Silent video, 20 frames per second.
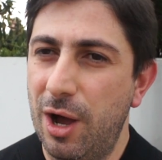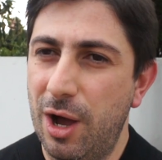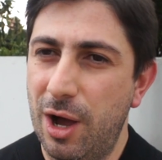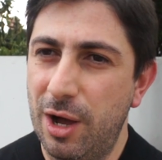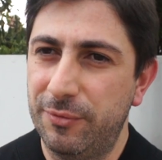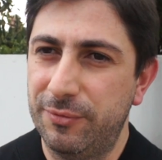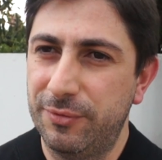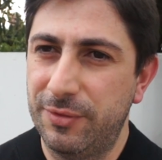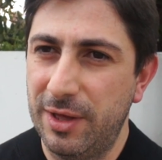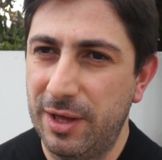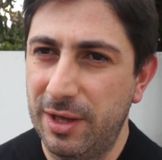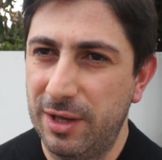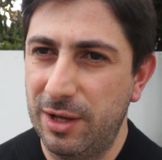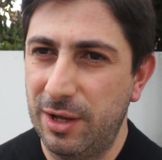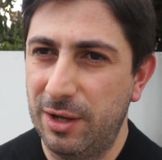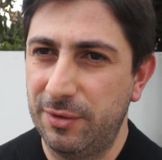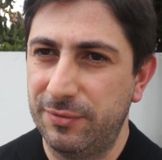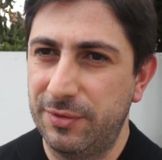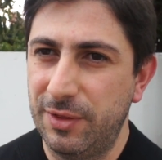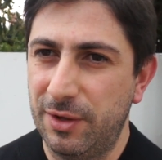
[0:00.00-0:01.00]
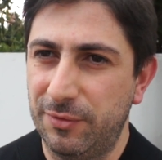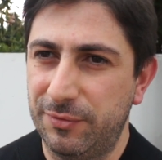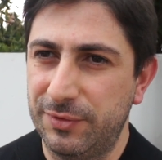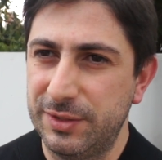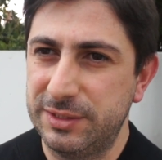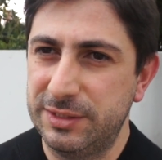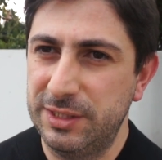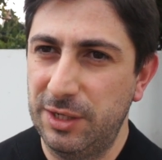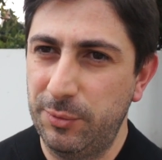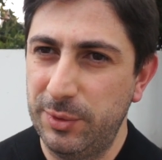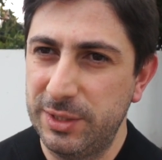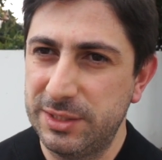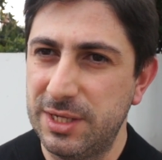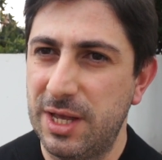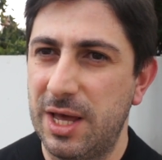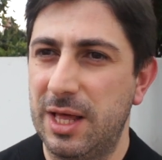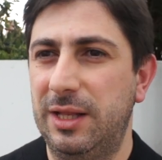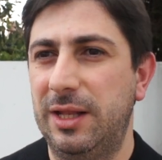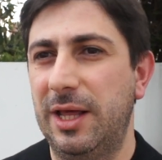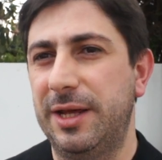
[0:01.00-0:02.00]
of the series,
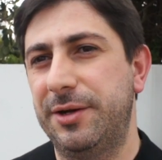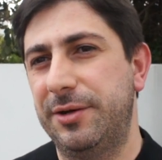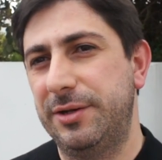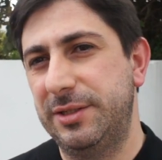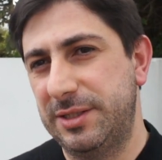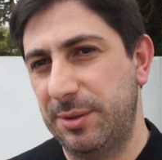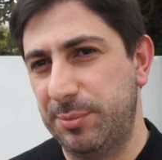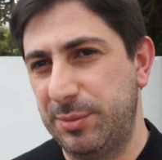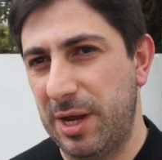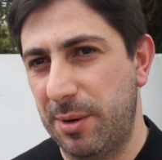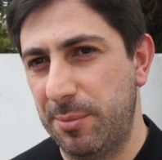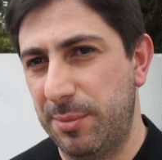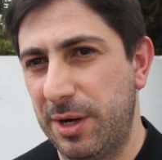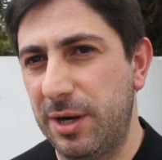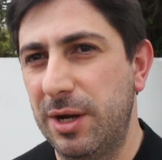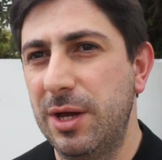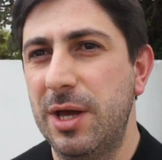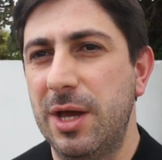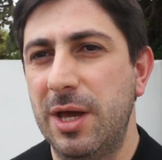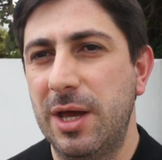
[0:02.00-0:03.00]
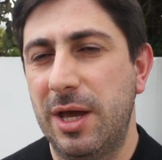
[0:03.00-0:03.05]
and later in September